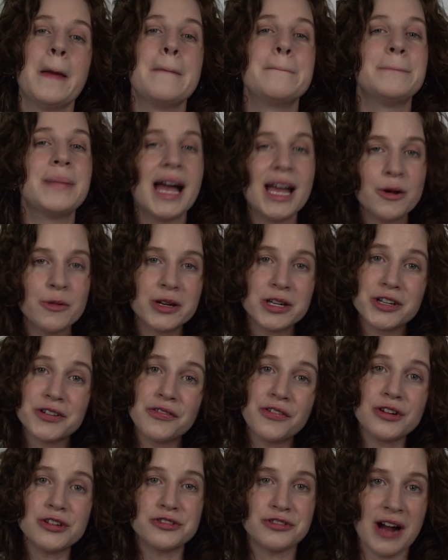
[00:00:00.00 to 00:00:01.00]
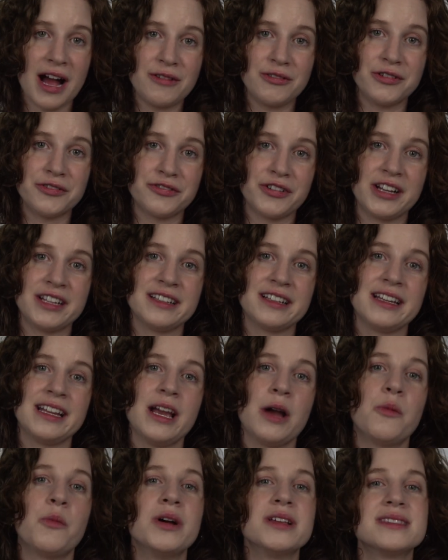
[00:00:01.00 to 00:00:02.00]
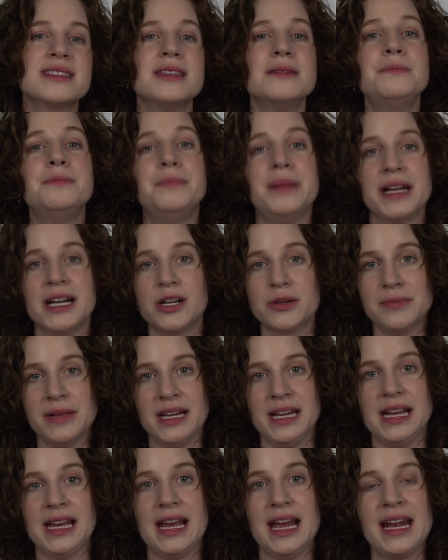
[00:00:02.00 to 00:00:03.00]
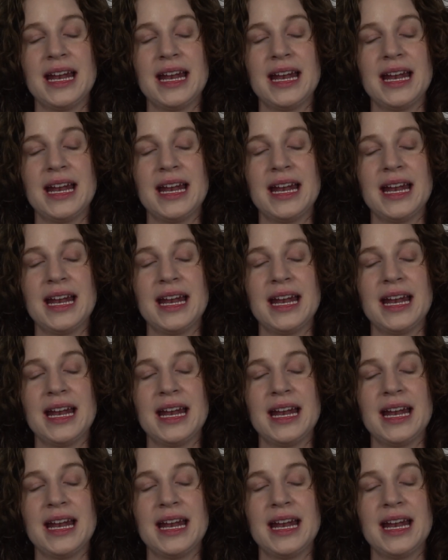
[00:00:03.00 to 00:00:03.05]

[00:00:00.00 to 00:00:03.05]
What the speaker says: My winner for travel friendly was the Bear Mini,